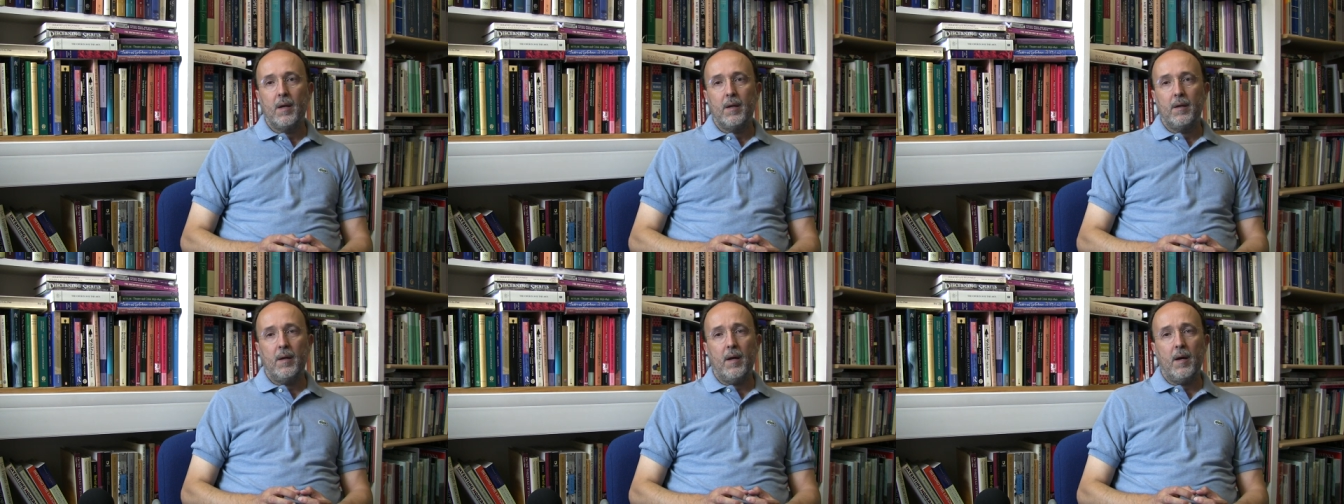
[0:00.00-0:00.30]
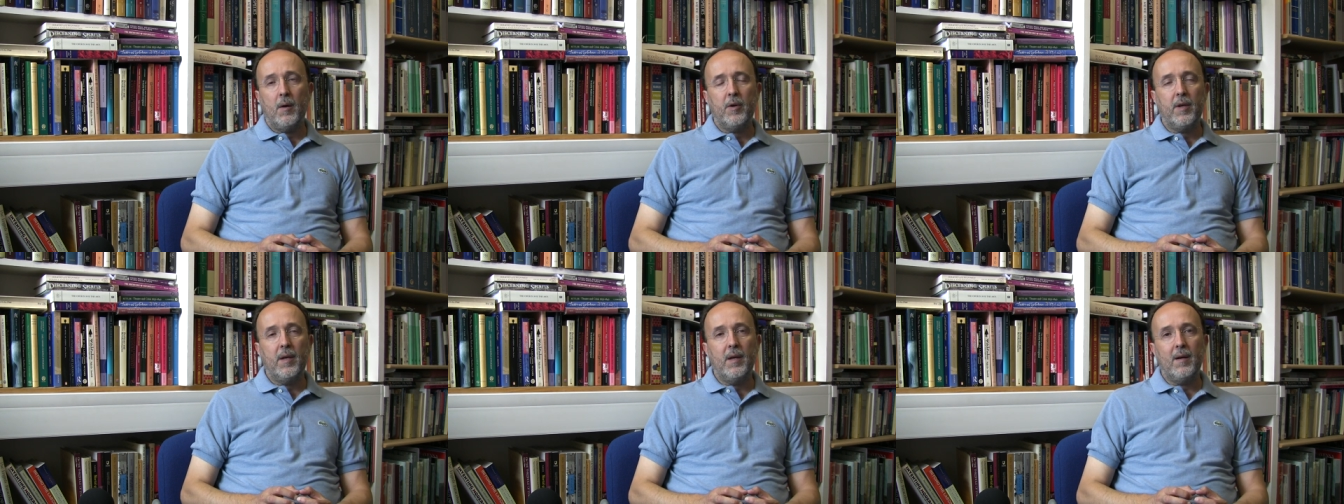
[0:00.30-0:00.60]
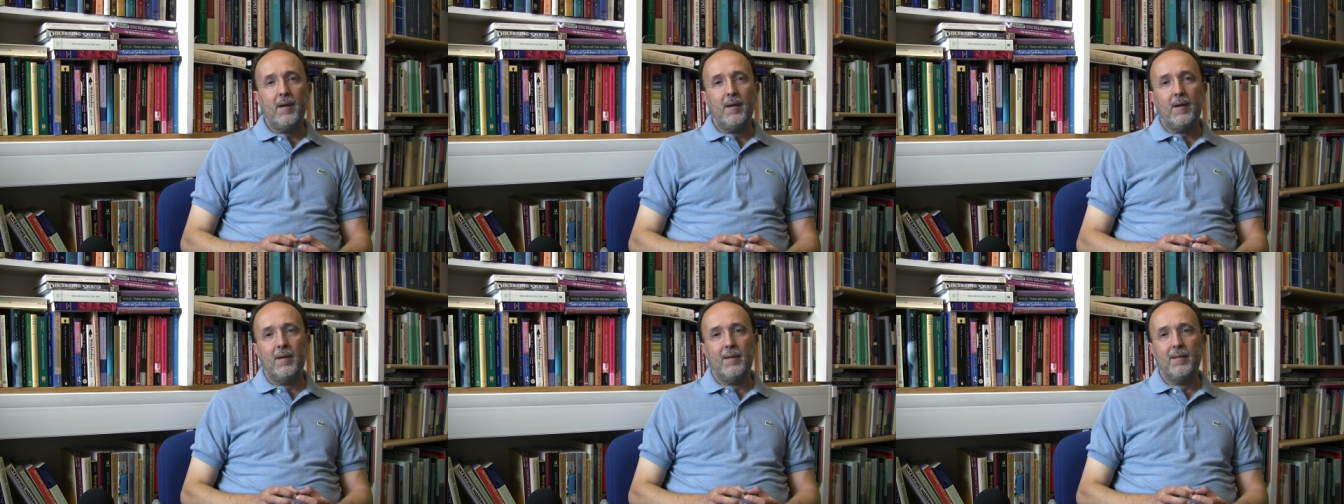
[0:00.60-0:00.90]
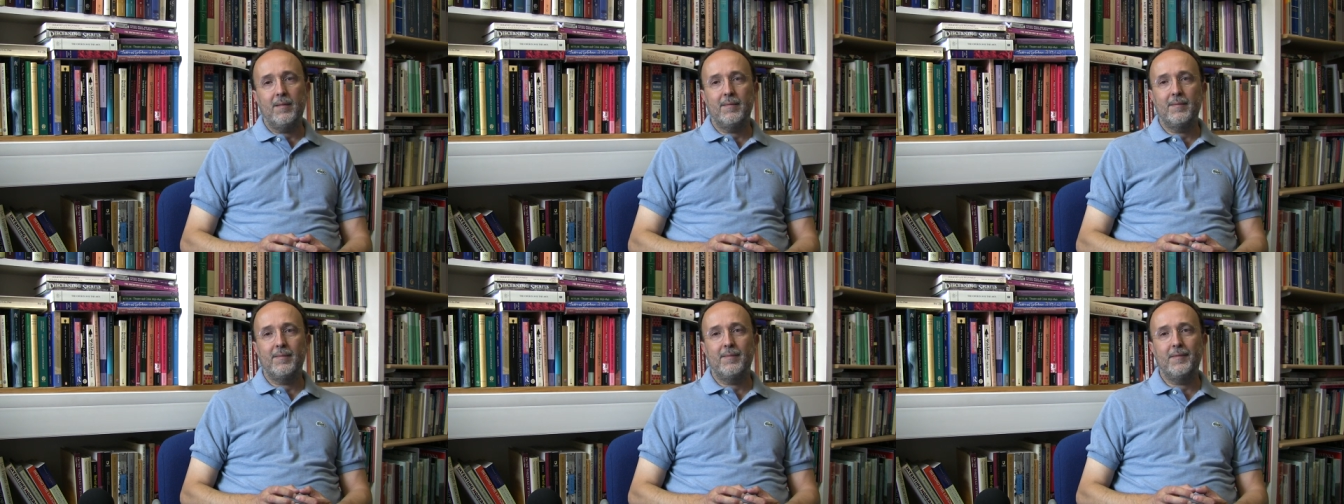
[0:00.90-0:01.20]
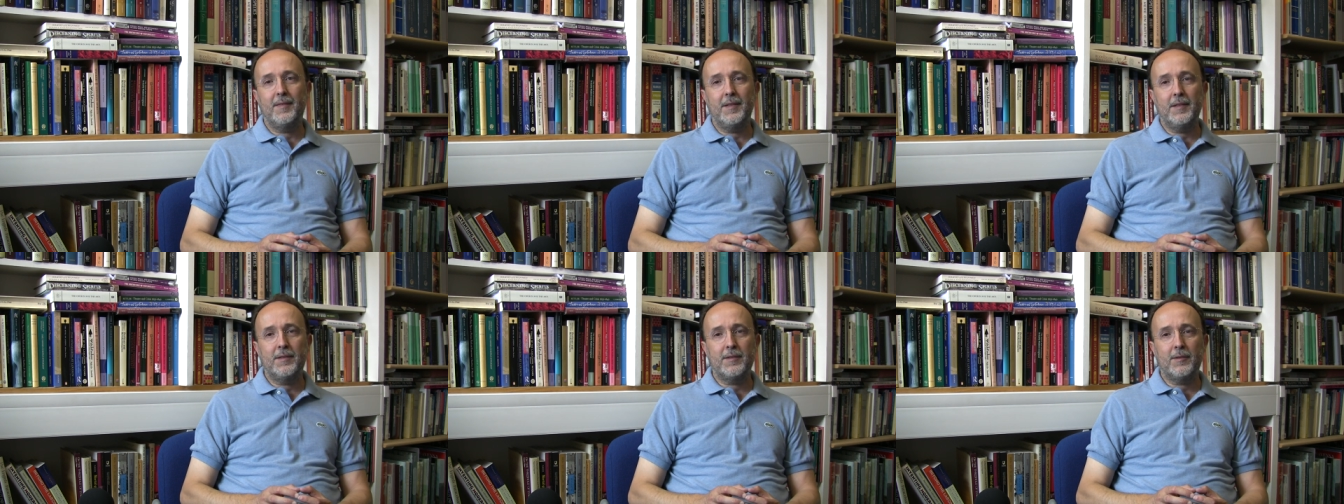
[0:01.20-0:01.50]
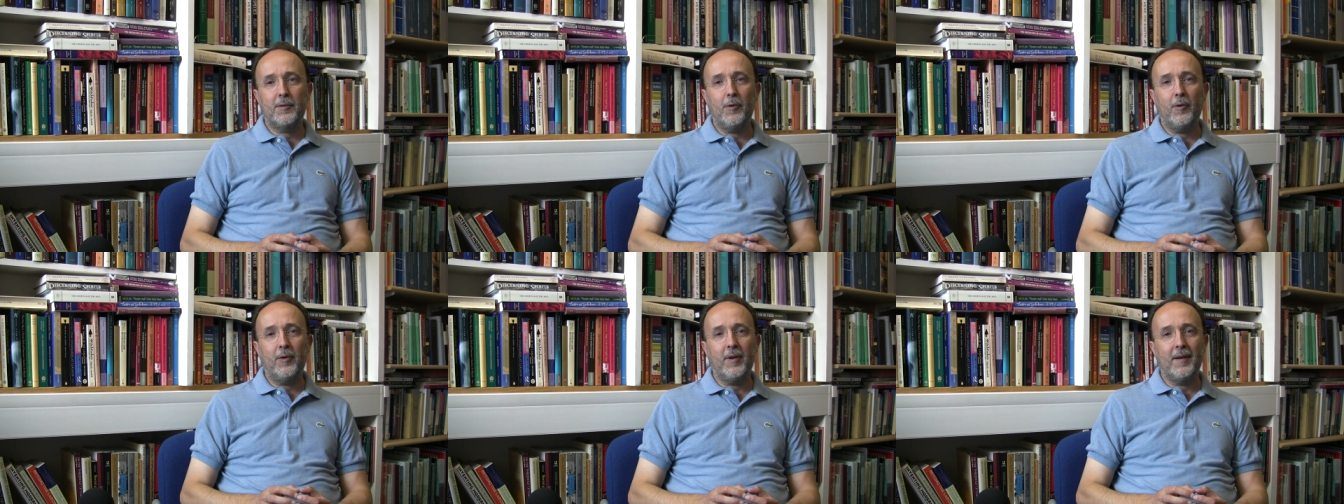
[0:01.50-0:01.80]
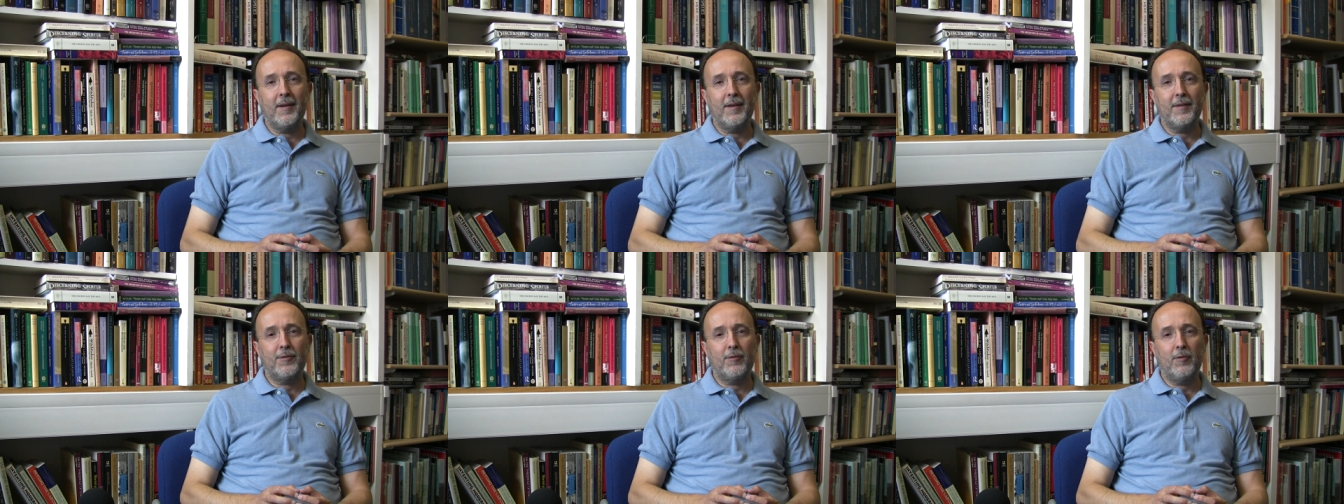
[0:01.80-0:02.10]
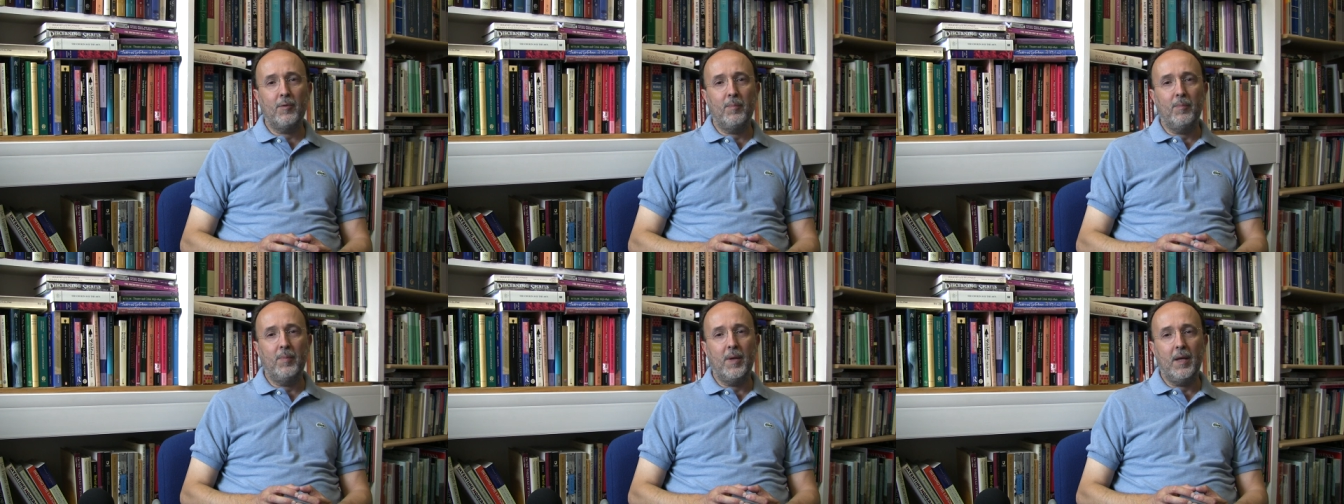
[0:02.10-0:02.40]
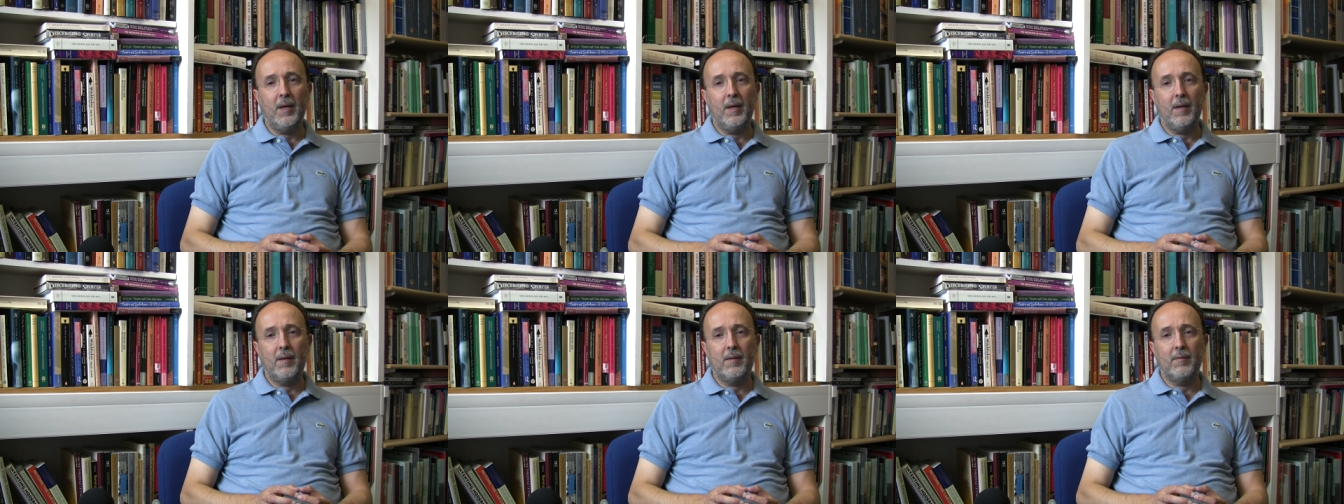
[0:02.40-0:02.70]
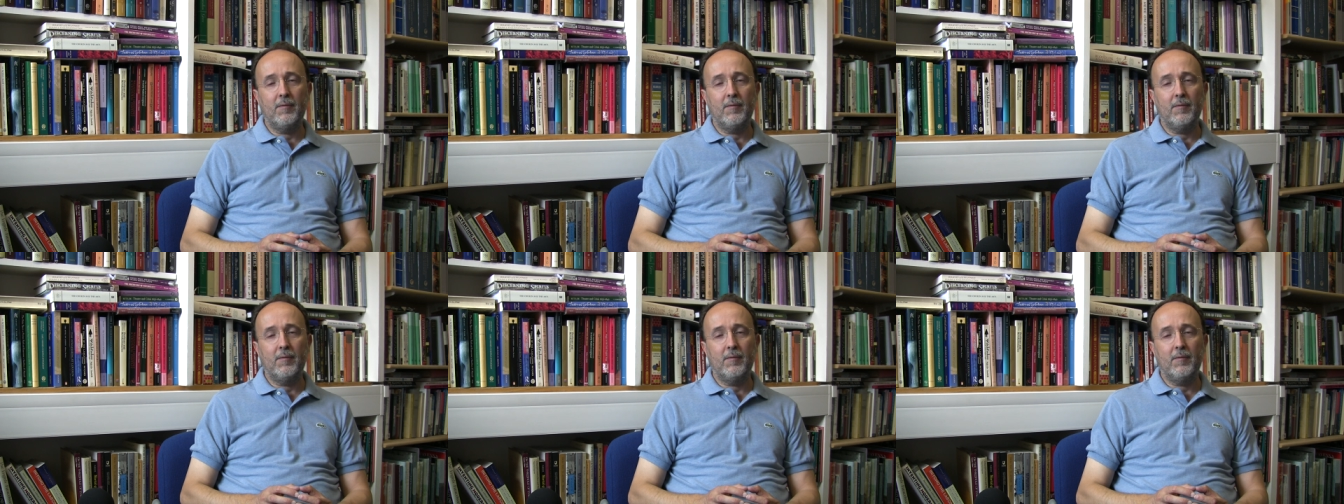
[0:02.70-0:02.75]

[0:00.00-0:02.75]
Now here, the historian has to be